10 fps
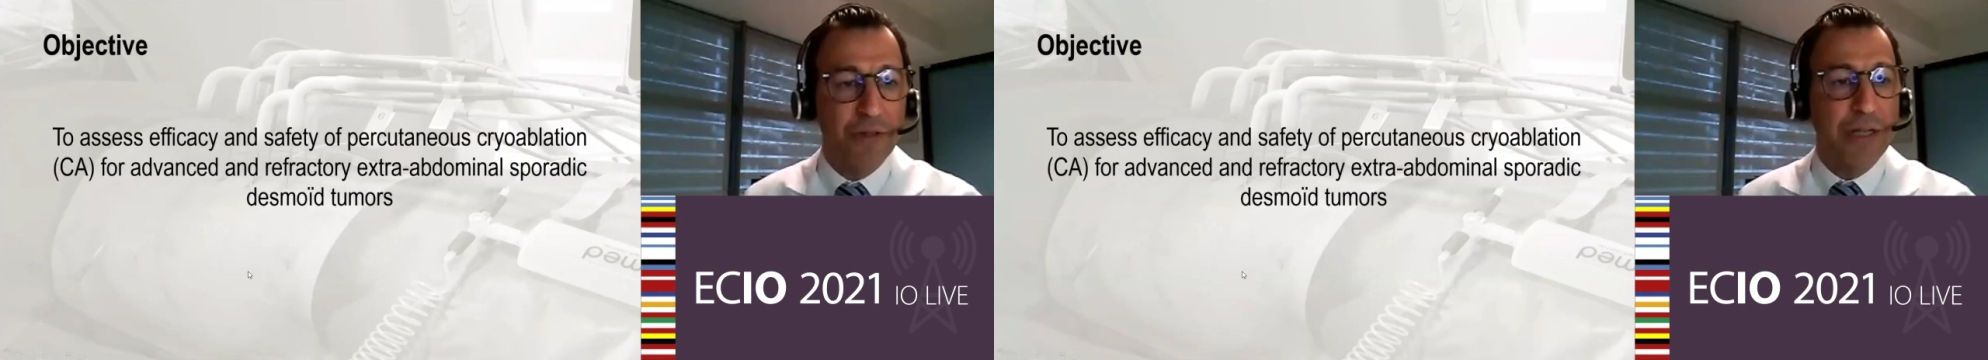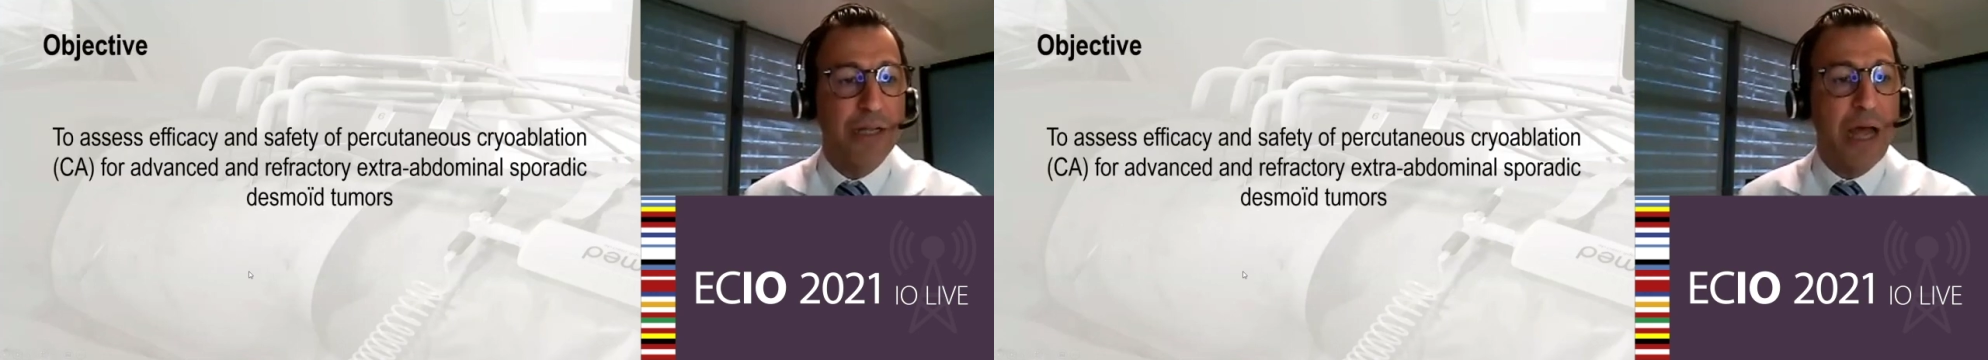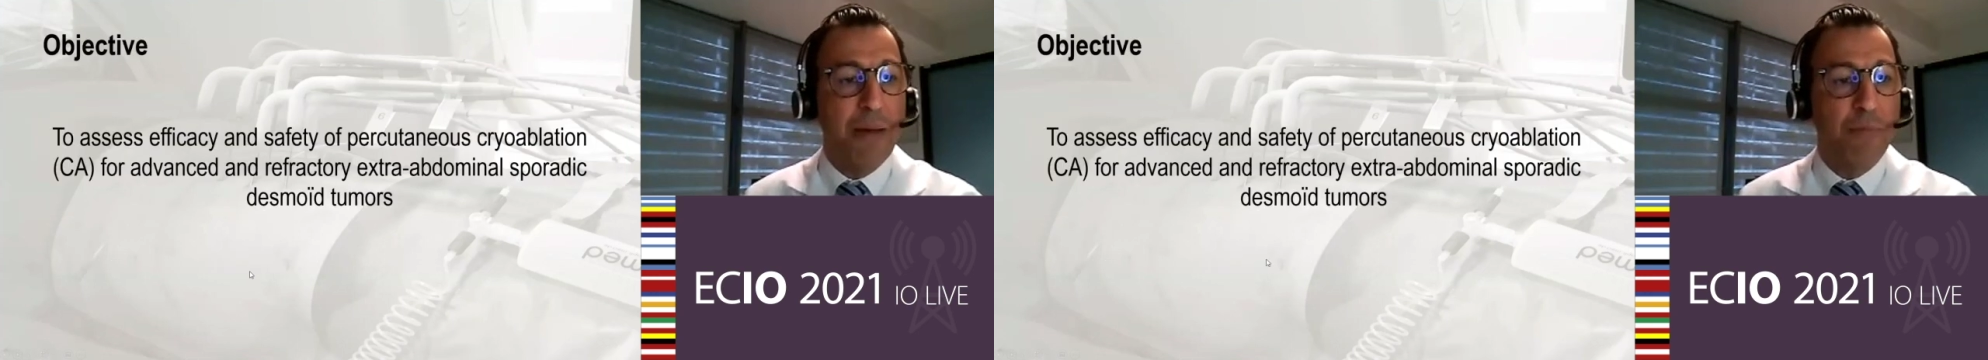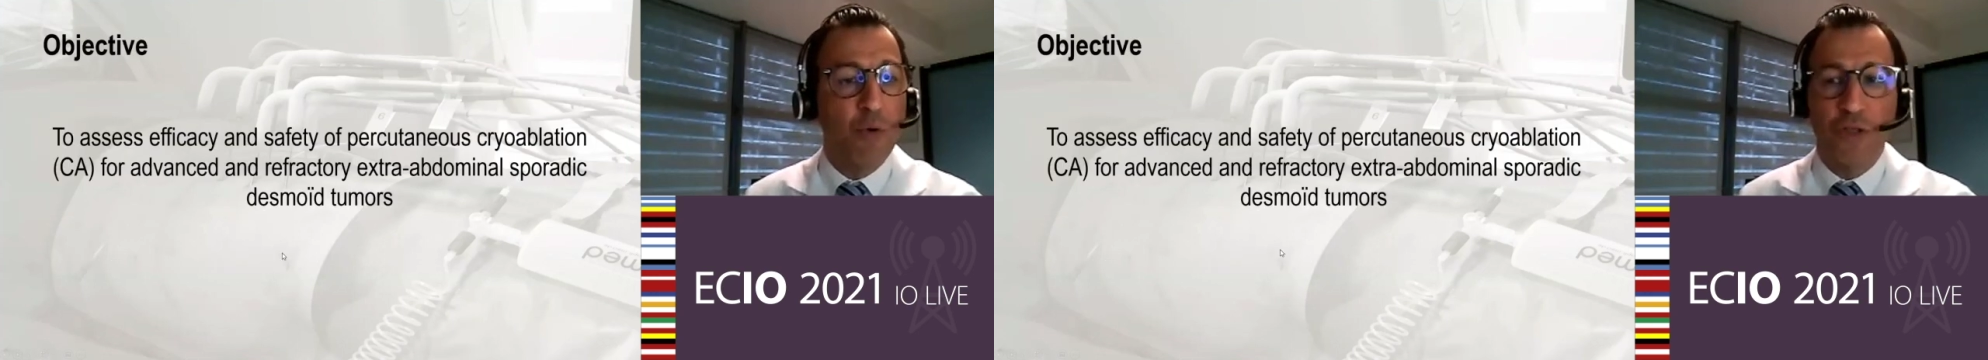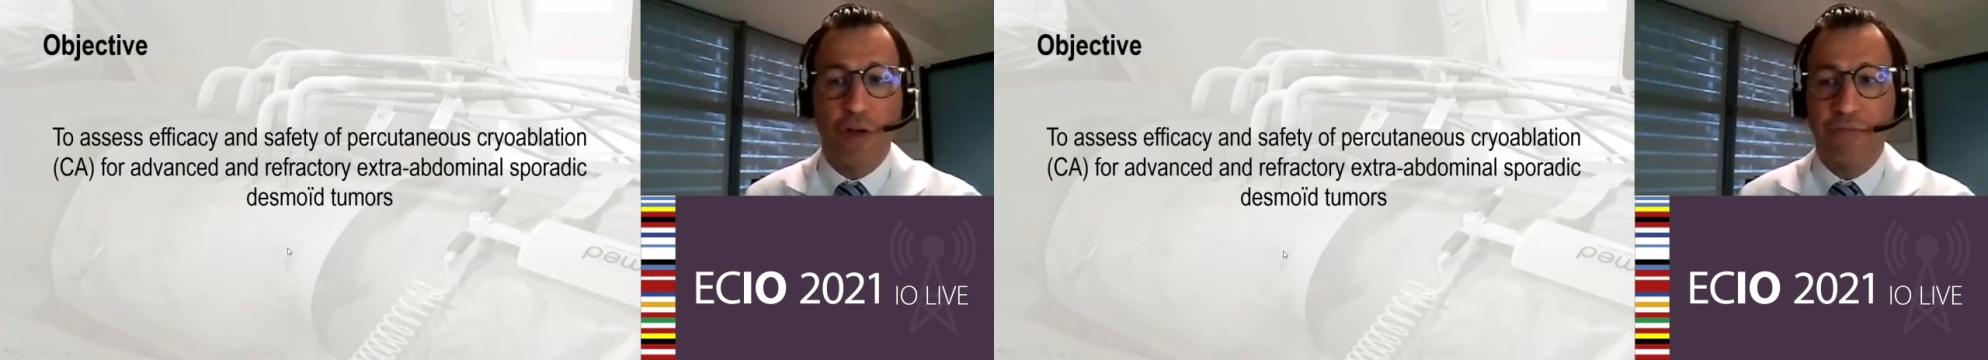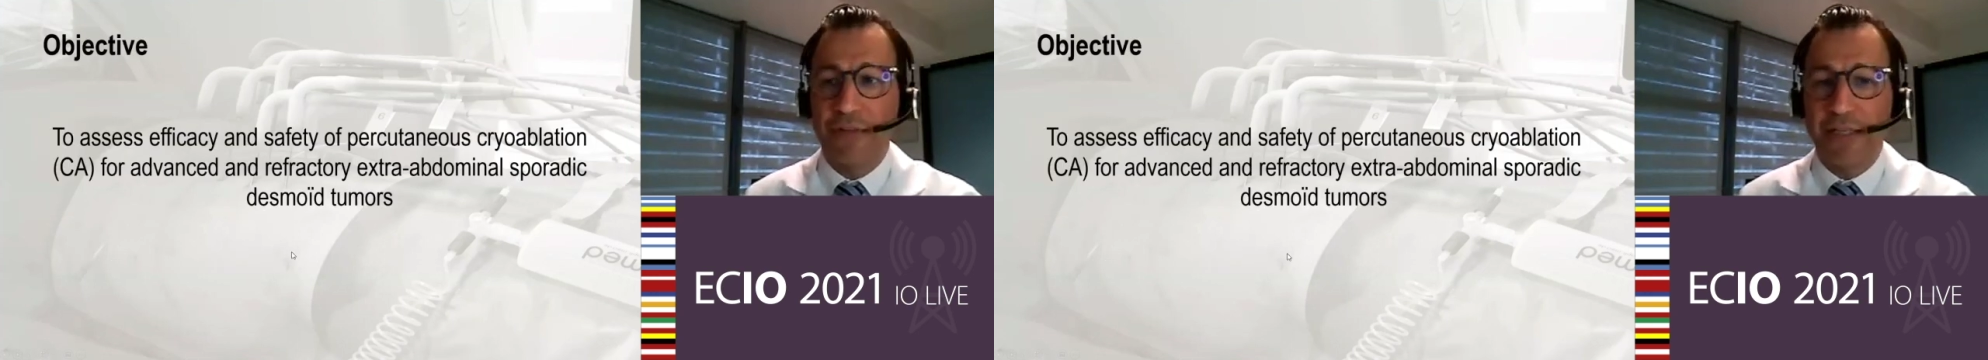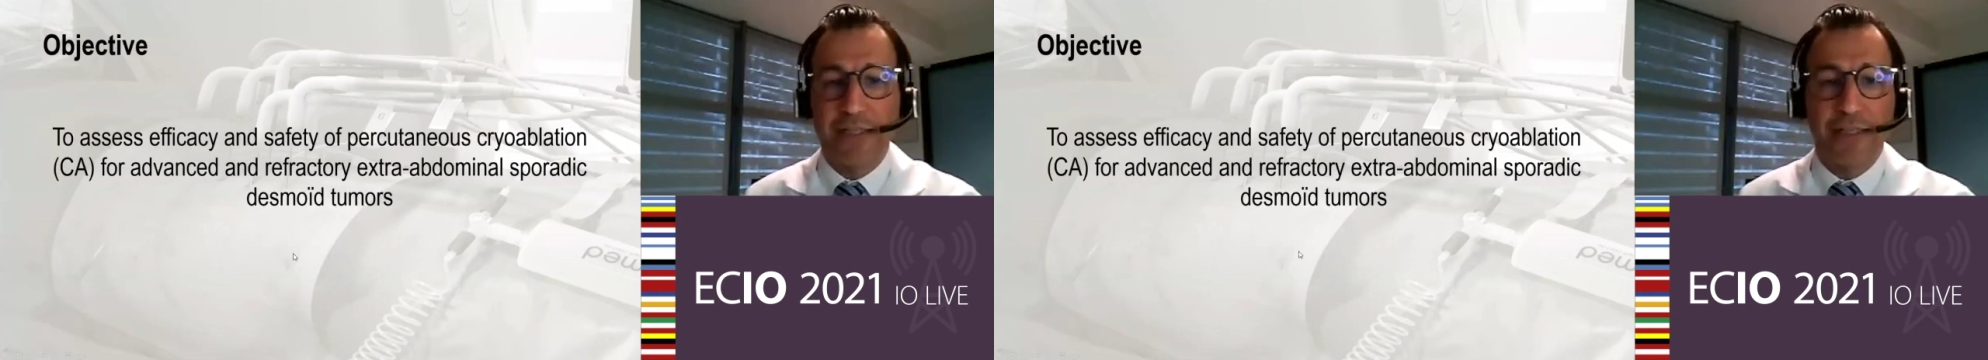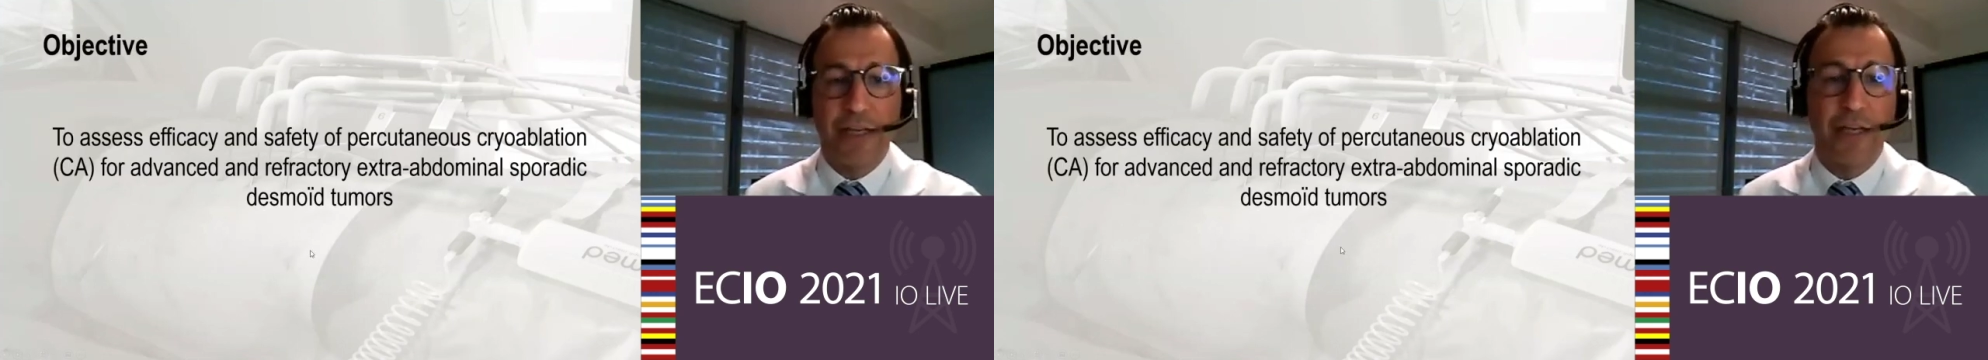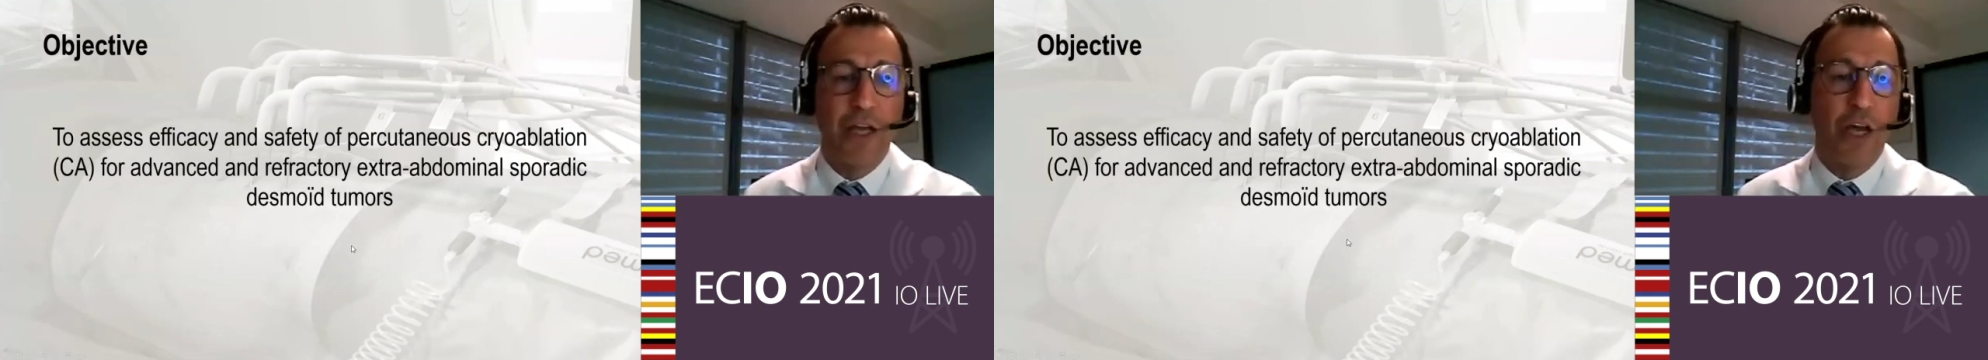uh, approach of this uh,